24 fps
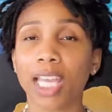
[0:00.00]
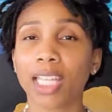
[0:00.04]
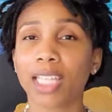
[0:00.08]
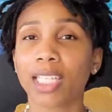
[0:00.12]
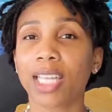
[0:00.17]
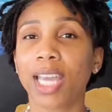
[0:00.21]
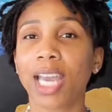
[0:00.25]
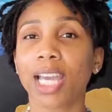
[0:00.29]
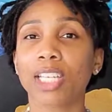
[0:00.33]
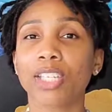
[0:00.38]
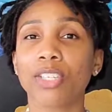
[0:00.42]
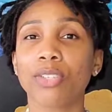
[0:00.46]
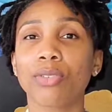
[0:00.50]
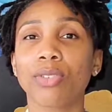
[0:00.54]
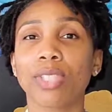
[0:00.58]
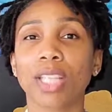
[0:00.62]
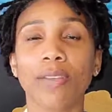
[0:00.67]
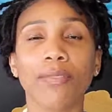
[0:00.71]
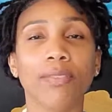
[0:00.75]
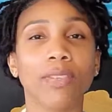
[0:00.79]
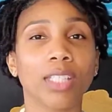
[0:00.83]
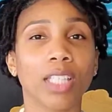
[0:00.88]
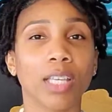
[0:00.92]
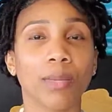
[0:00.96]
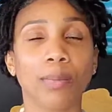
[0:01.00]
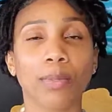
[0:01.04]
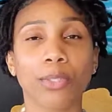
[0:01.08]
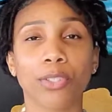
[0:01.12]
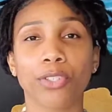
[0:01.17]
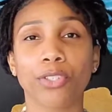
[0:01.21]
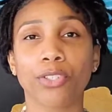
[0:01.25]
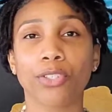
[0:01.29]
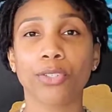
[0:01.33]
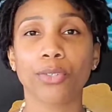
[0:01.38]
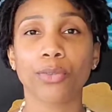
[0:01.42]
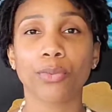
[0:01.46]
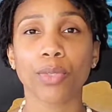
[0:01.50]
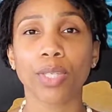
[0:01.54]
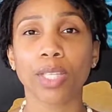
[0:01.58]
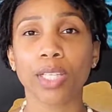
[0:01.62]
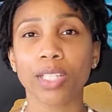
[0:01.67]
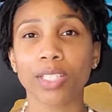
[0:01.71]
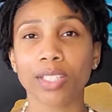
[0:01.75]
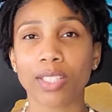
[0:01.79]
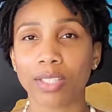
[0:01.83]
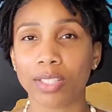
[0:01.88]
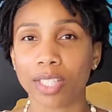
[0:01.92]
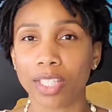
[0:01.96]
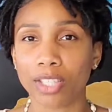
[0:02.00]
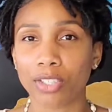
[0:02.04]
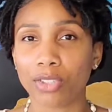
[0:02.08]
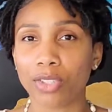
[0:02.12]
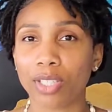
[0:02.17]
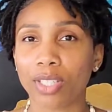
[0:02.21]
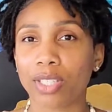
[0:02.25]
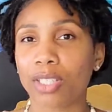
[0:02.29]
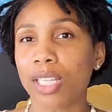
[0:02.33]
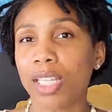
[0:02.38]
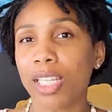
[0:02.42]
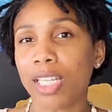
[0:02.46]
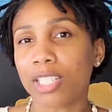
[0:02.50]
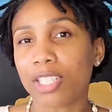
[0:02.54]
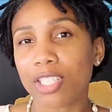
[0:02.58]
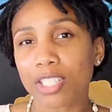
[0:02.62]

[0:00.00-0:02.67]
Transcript: And then how do you level up in your career so that you can